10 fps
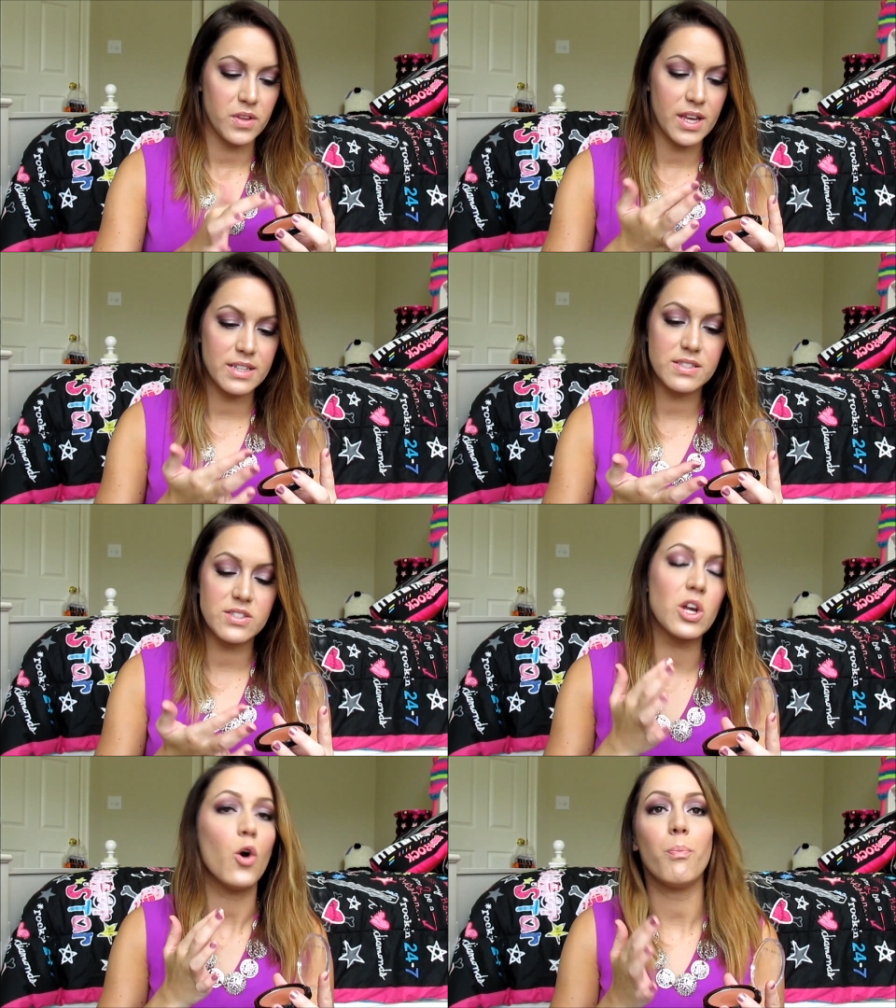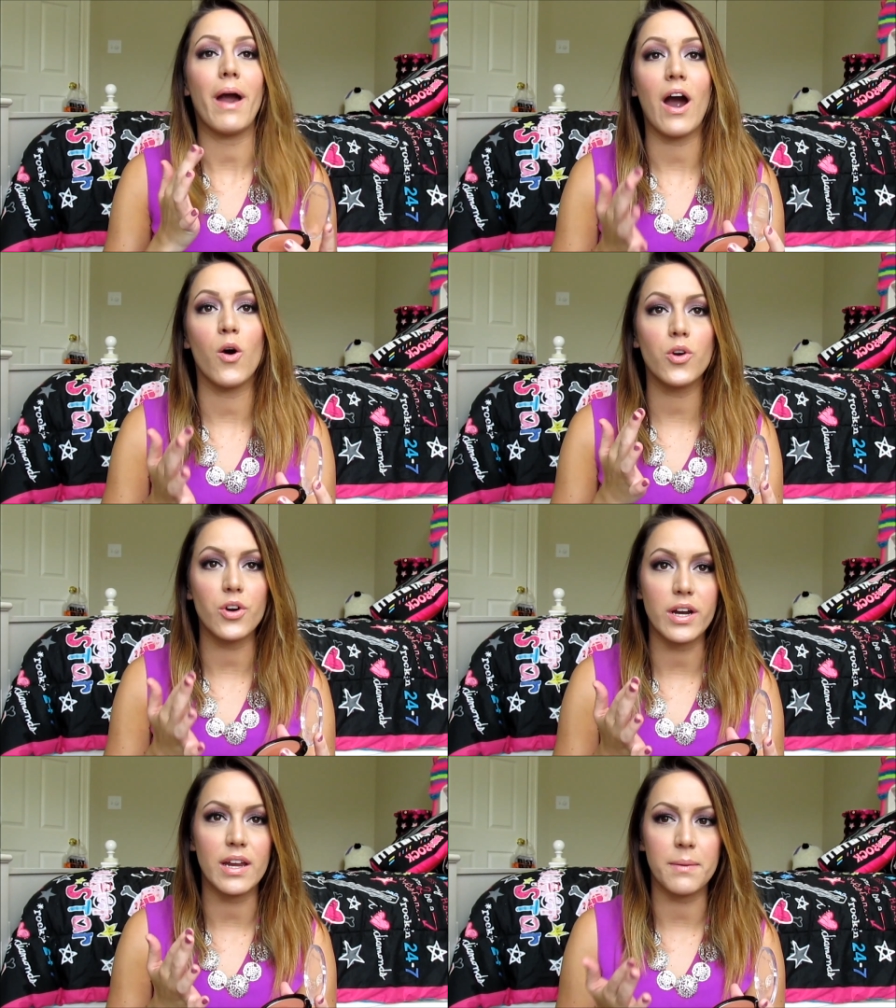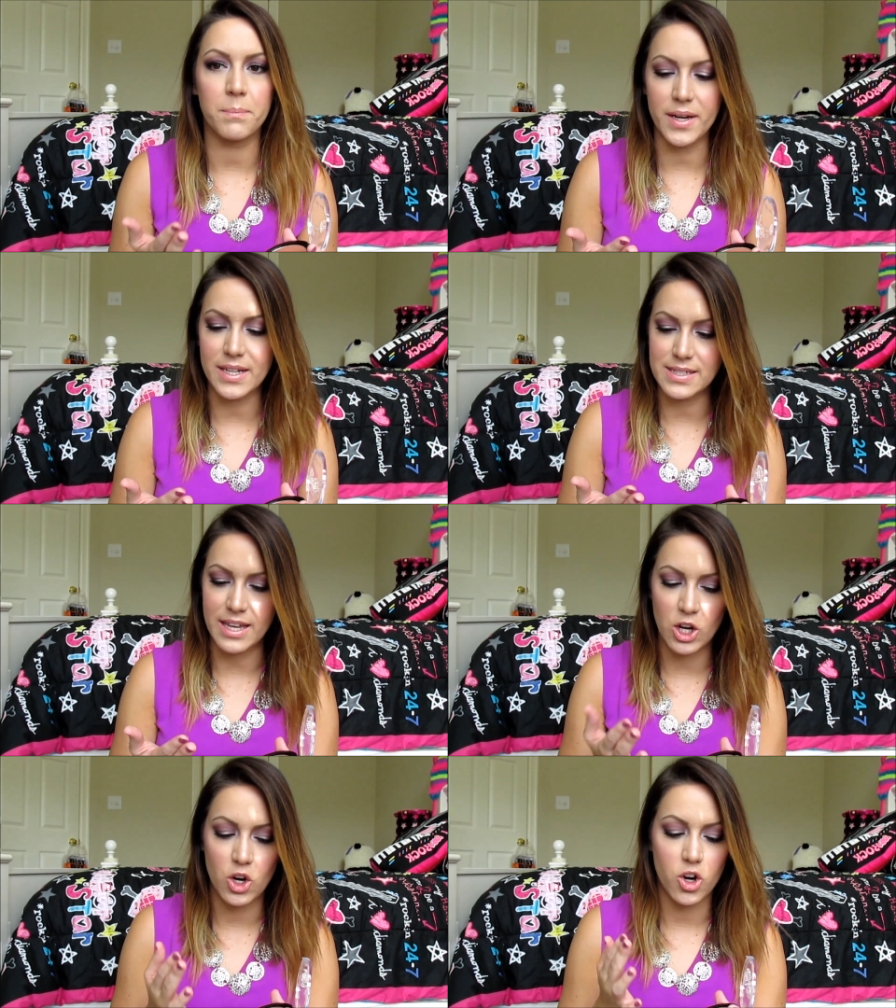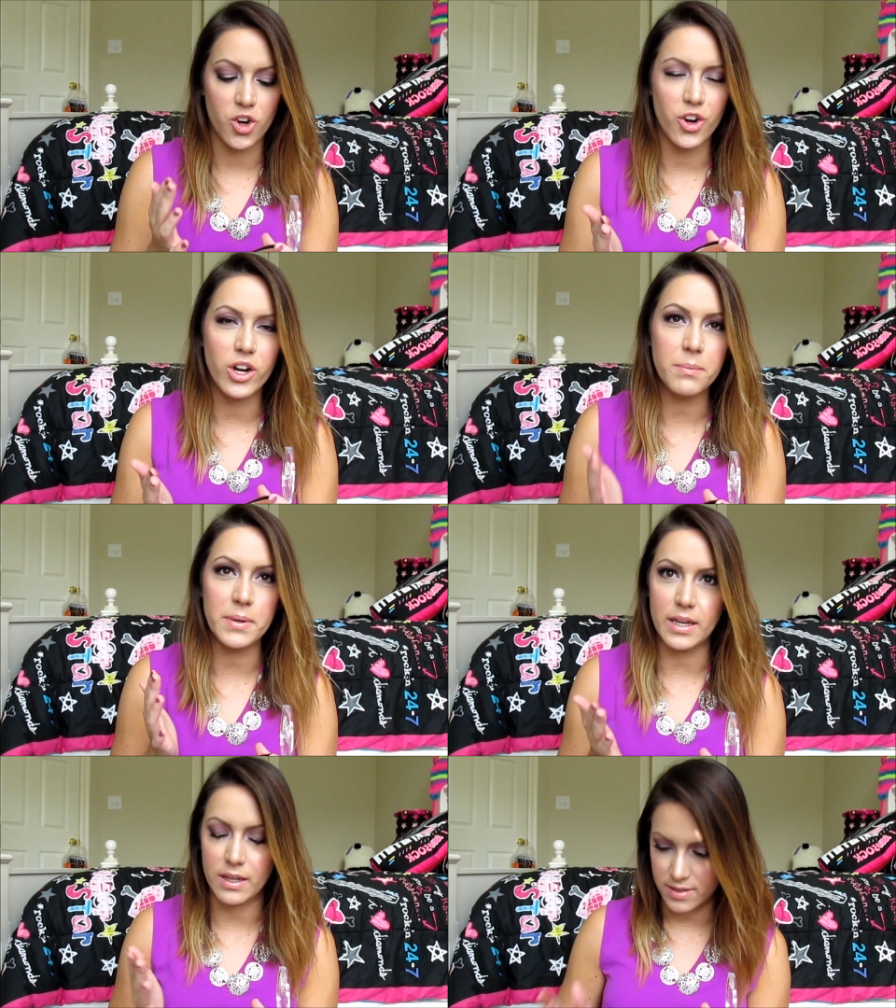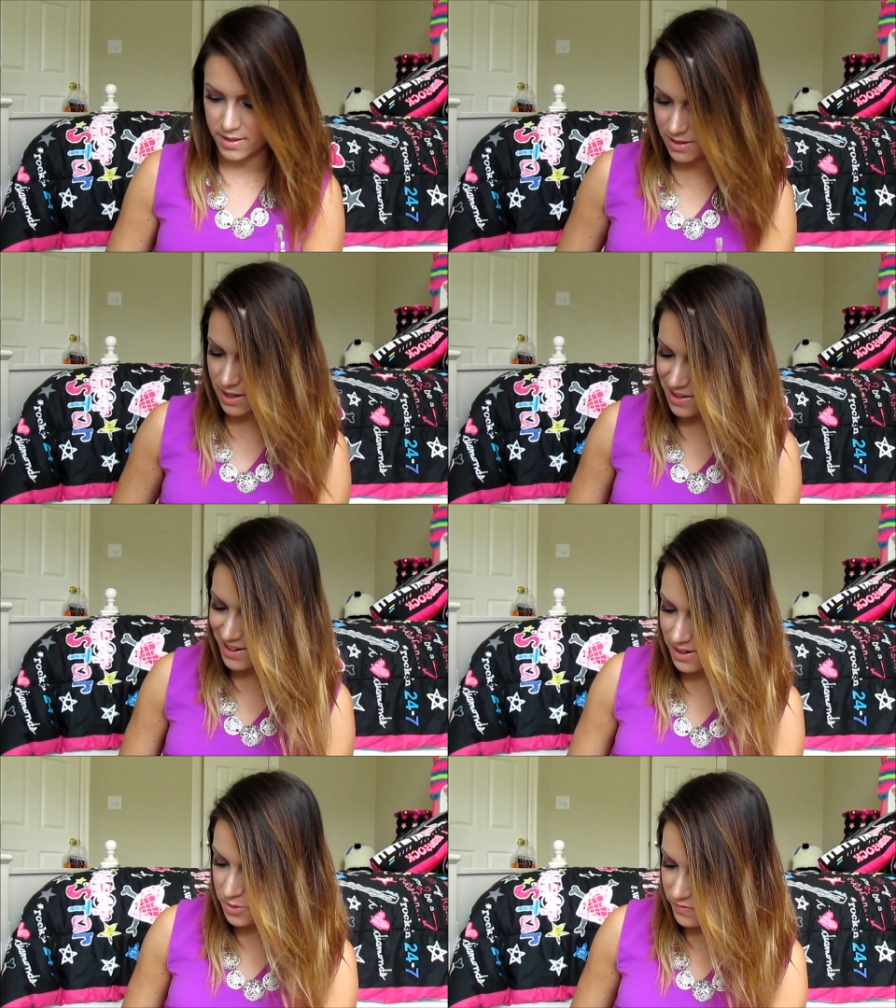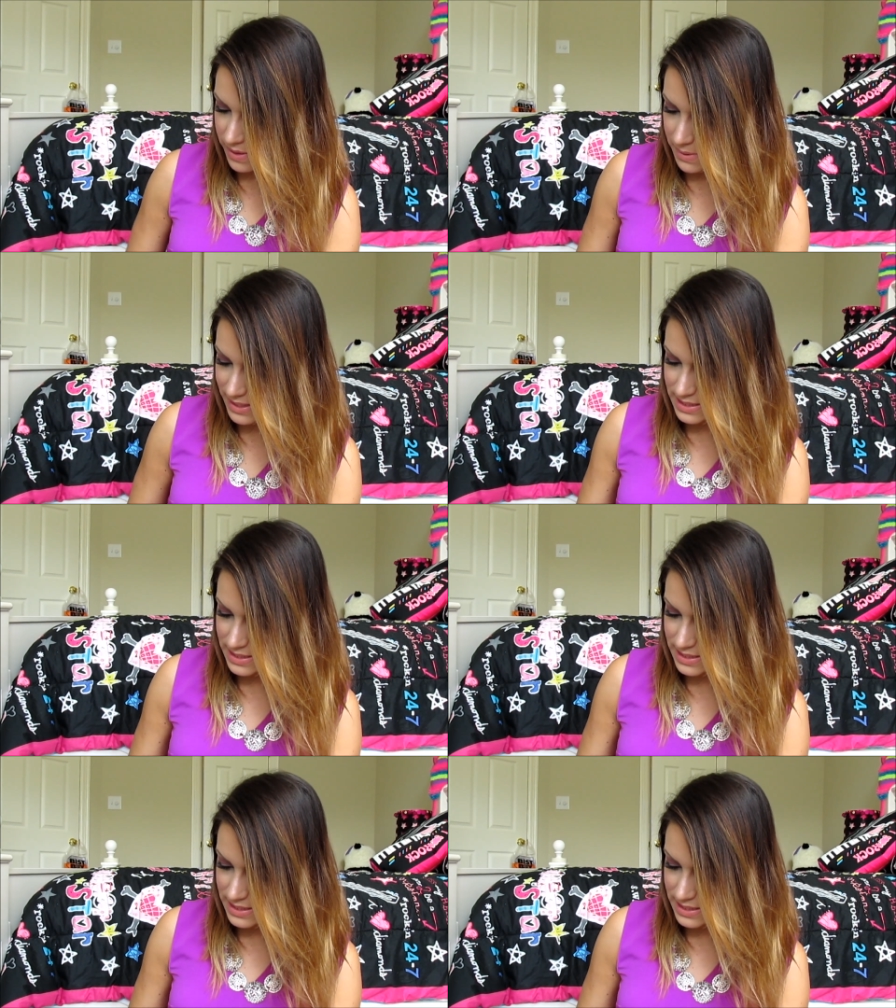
it's so powdery, but it's like creamy. I don't know if that makes